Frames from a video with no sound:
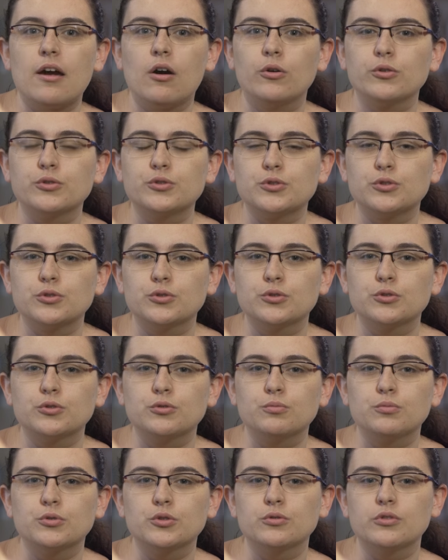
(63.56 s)
It
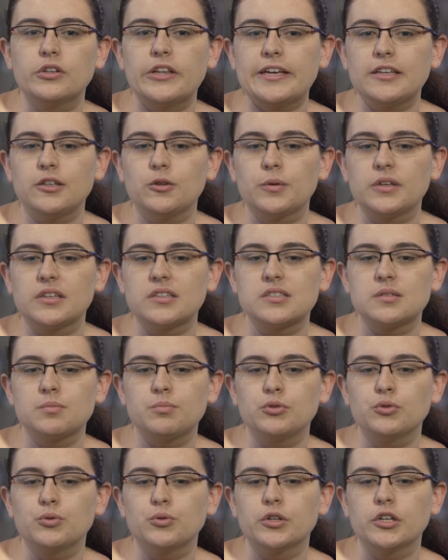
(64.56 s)
also will let you
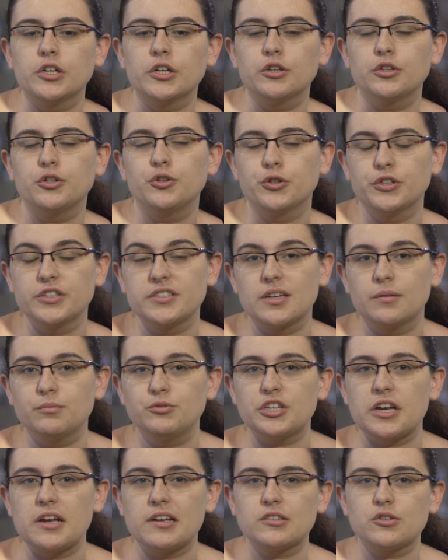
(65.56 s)
explore your
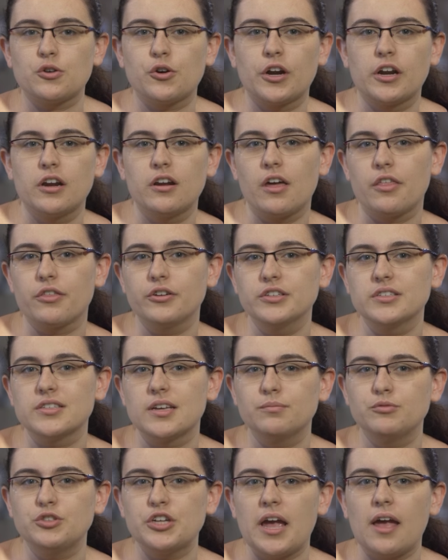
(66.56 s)
subject or another
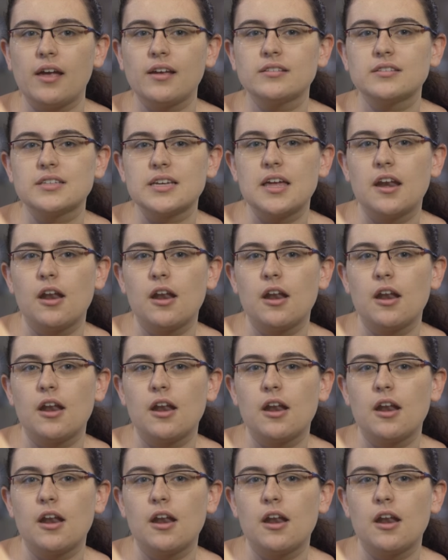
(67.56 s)
subject